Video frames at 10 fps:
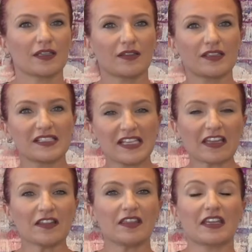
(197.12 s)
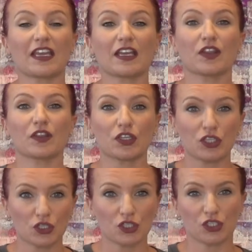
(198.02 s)
The second thing that
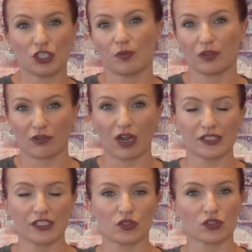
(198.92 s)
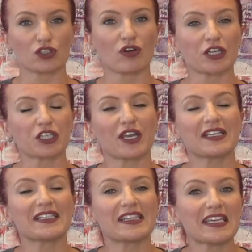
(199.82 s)
you should do with regards to your structure
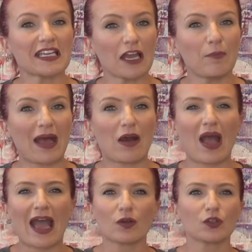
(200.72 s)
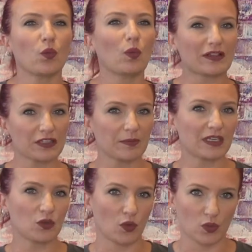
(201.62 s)
is think about how you're
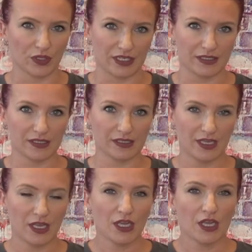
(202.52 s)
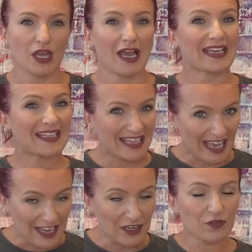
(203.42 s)
welcoming your audience.
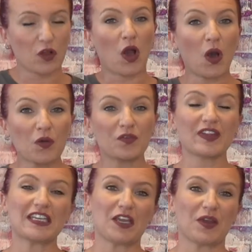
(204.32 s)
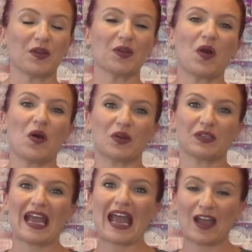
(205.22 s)
Again, I've got a whole video
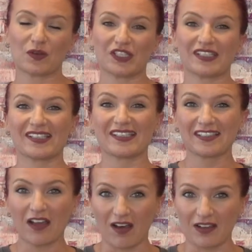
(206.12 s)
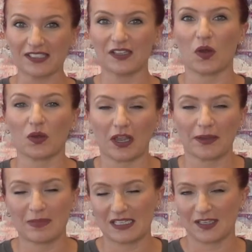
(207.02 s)
on how to start an
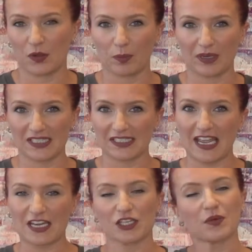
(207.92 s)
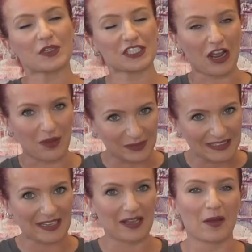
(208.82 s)
online meeting or presentation, which I will
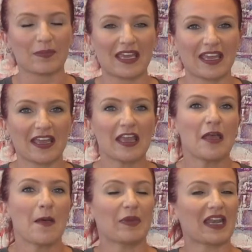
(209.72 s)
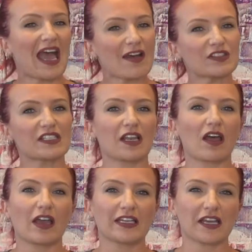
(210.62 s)
link up here, but have a
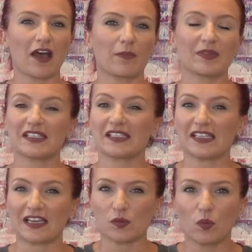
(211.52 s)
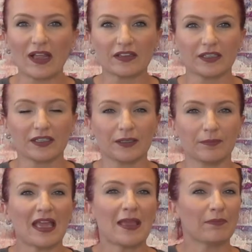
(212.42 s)
slide up that says
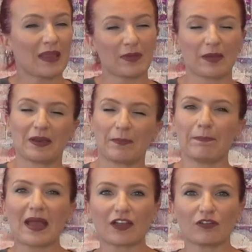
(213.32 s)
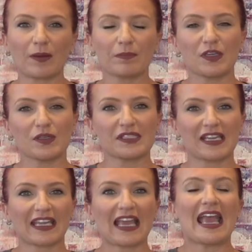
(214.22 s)
welcome, maybe a bit of background
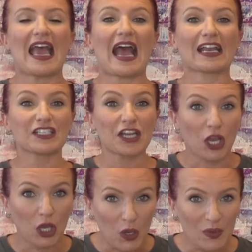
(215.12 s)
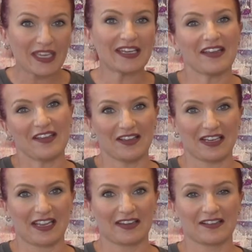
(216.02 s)
music, and log in
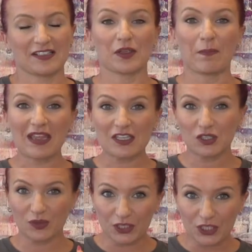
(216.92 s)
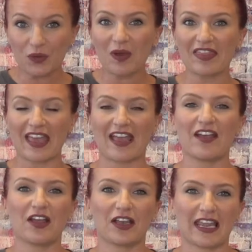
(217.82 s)
early. So make sure you are there
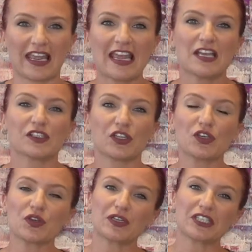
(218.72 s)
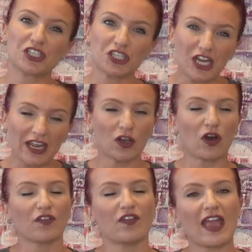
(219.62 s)
early so you can check
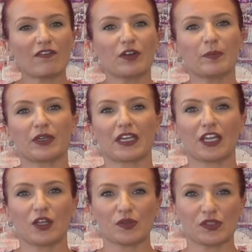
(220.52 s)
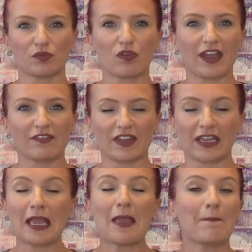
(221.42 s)
off everybody who's
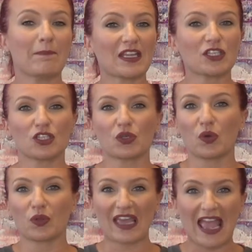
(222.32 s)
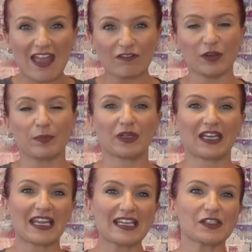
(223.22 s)
arriving, make sure that
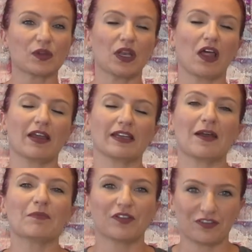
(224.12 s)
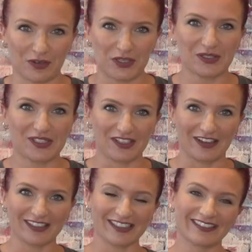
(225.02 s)
everybody is online before you
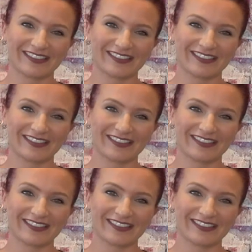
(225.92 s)
start.